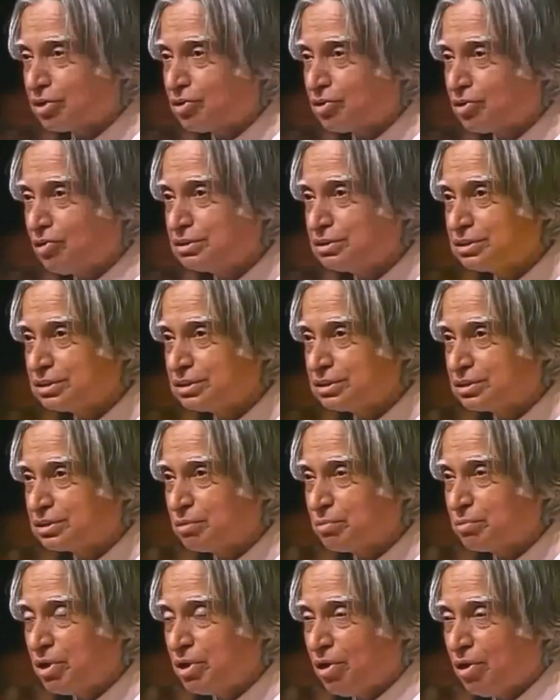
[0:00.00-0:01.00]
electronic
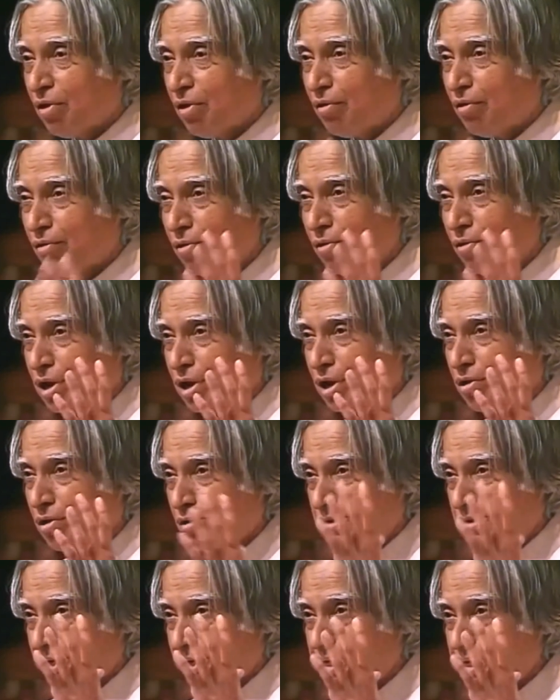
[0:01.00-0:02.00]
system, all are
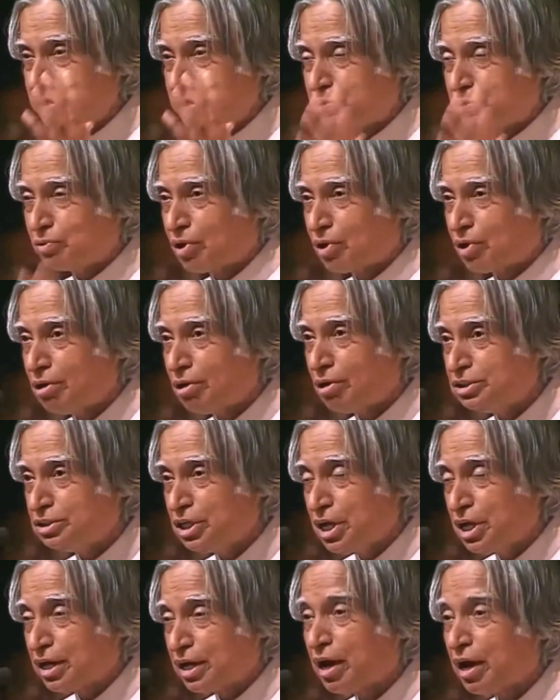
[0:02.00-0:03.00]
on ready to
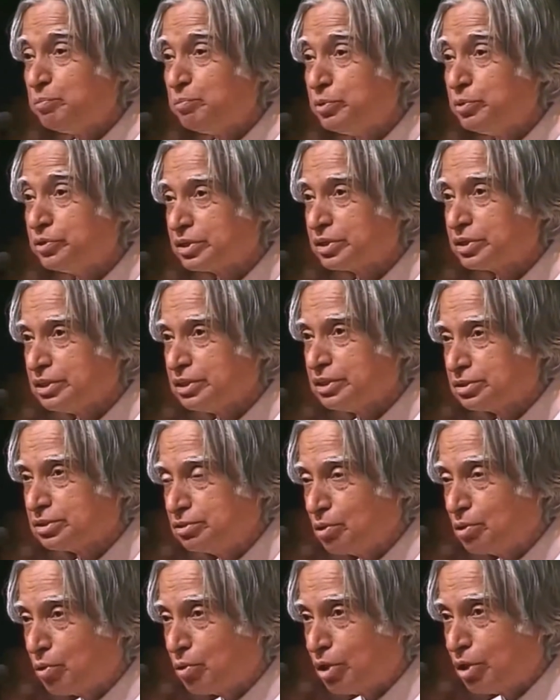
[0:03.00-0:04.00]
launch. Computer
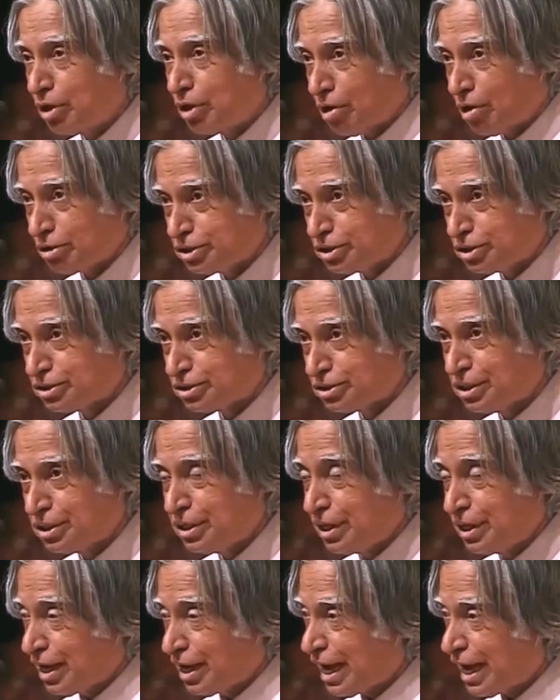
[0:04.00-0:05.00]
says don't launch.
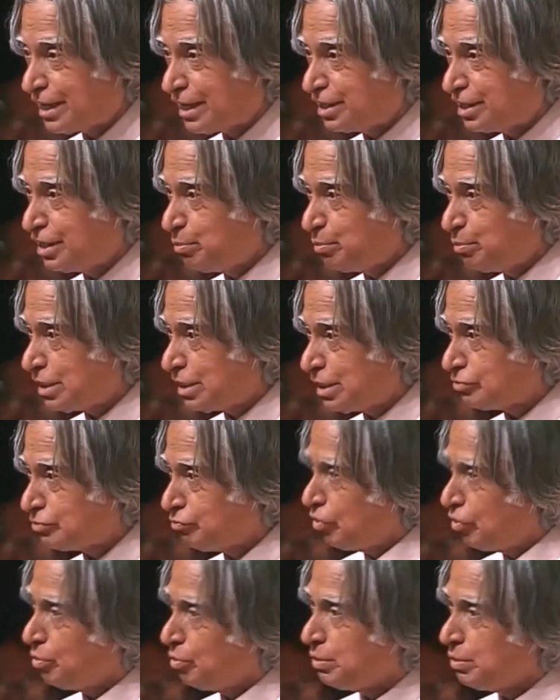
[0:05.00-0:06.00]
At T
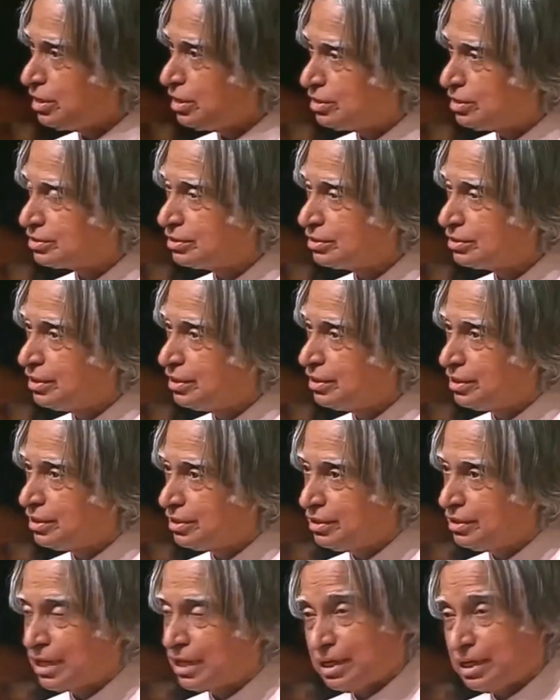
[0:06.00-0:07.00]
minus 4 minutes,
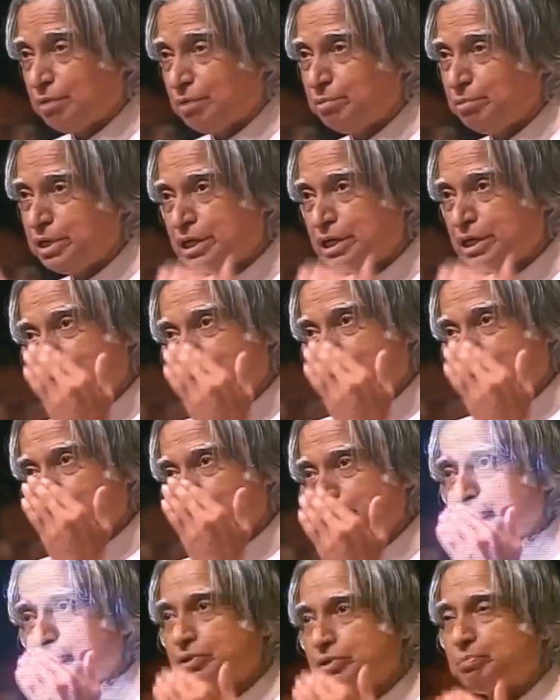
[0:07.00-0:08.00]
then immediately a
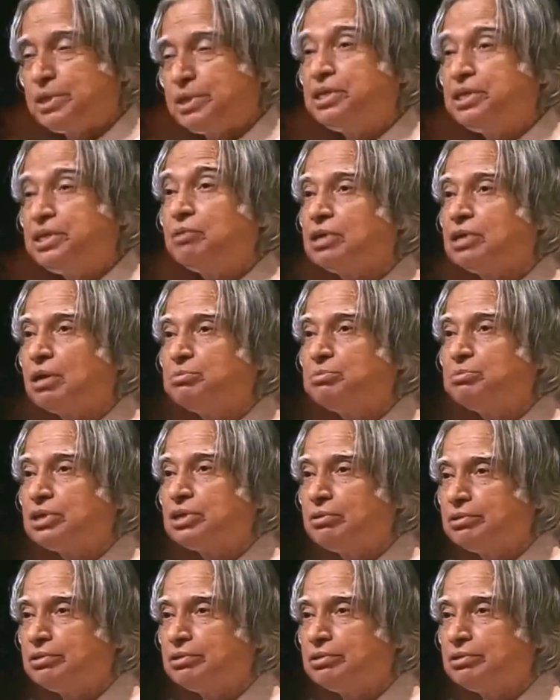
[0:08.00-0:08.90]
computer printout comes